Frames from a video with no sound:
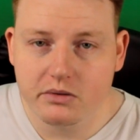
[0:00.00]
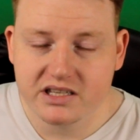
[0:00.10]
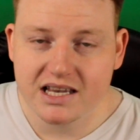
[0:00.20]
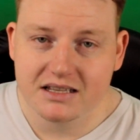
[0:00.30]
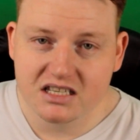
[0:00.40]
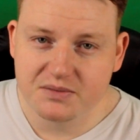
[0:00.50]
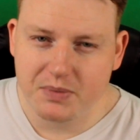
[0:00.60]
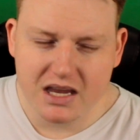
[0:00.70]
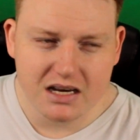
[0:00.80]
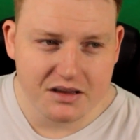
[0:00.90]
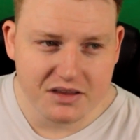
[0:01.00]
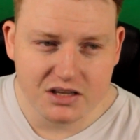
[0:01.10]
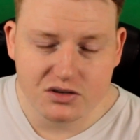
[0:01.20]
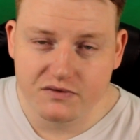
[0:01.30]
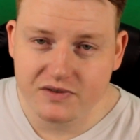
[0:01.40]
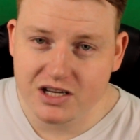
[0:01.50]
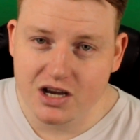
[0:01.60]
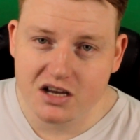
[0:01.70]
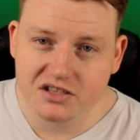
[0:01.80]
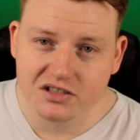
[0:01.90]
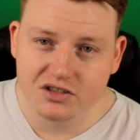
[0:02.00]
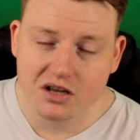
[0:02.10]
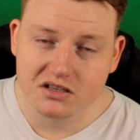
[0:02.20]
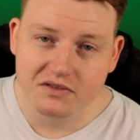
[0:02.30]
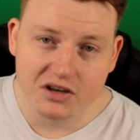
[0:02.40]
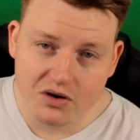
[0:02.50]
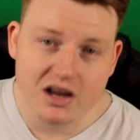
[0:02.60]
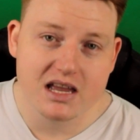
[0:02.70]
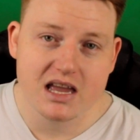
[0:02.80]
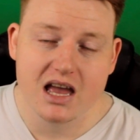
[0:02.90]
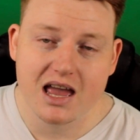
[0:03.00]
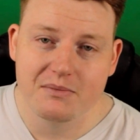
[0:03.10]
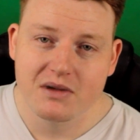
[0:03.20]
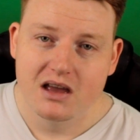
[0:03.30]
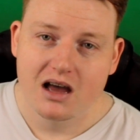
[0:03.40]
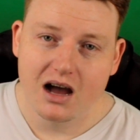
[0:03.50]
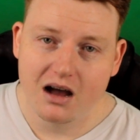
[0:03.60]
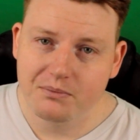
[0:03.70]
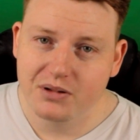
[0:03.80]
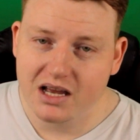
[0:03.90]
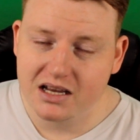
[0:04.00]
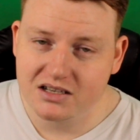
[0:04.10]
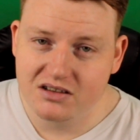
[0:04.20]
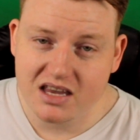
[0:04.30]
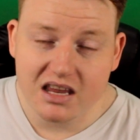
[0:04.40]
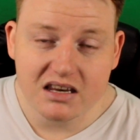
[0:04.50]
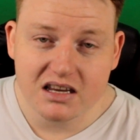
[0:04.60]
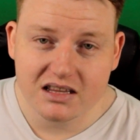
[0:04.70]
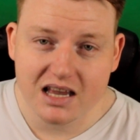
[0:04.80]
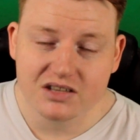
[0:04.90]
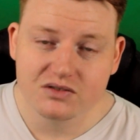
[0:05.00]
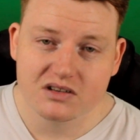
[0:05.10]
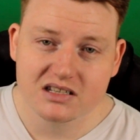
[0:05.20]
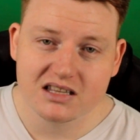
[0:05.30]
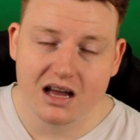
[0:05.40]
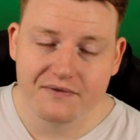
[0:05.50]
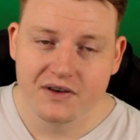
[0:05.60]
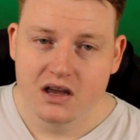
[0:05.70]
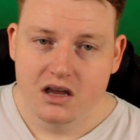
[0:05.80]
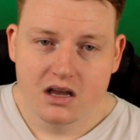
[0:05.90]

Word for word: We've seen Speed, I think, do videos in terms of the cricket game, um, playing as like India and that sort of stuff.